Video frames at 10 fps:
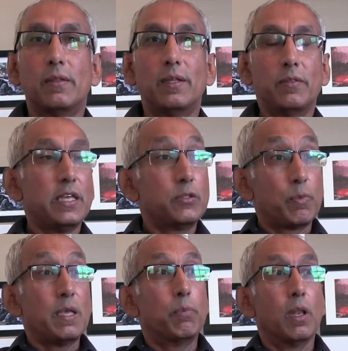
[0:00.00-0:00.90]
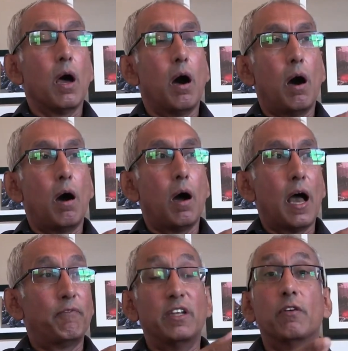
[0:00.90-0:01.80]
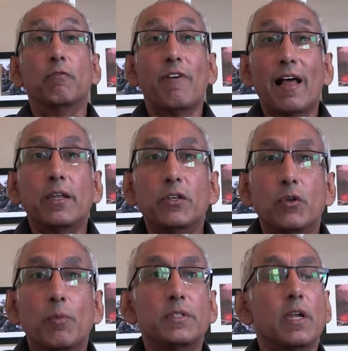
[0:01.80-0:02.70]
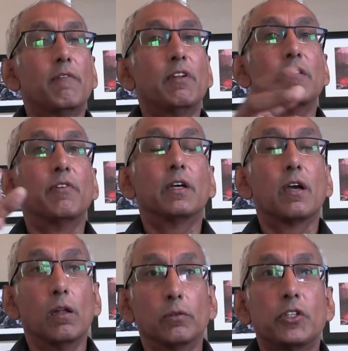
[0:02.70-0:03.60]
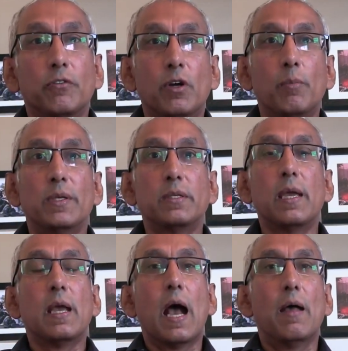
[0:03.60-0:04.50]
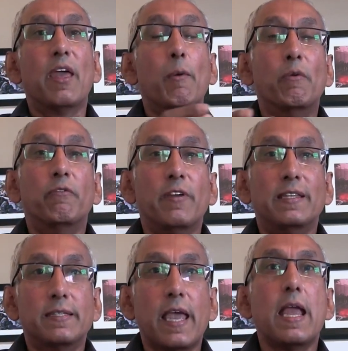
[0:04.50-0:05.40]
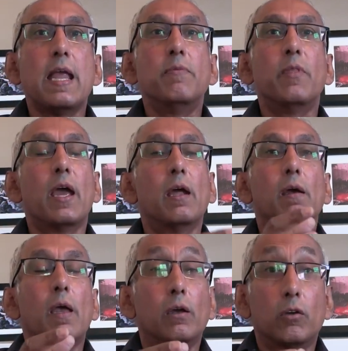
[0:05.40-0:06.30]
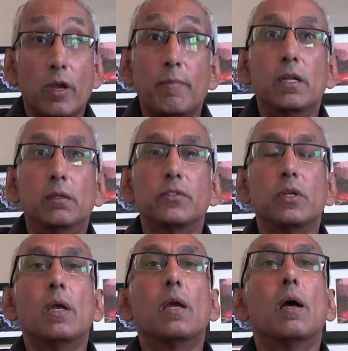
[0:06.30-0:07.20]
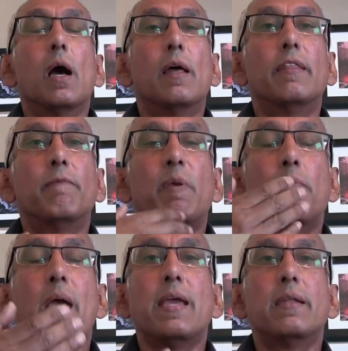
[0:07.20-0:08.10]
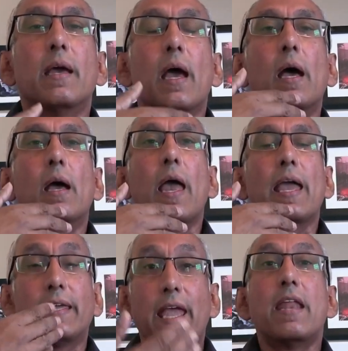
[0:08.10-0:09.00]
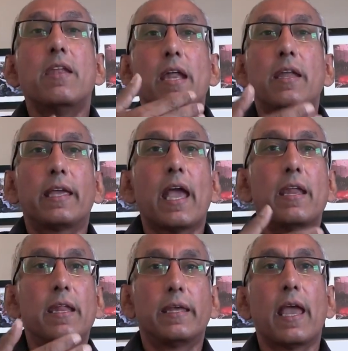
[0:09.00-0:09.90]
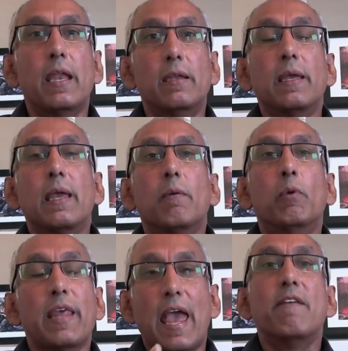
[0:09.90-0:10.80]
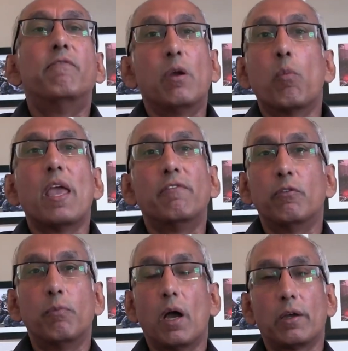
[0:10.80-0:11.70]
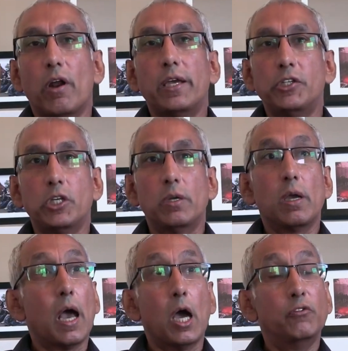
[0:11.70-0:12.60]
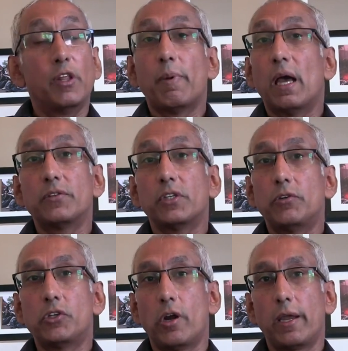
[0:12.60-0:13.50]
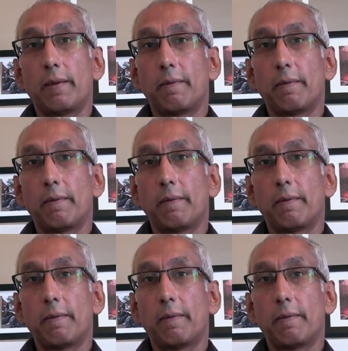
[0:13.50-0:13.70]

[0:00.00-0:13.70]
that these people are, have different values from us, they have a different culture from us, uh, they won't fit in, they're criminals, Uh, they've been made uh, again and again and again with every wave of migration over the past century.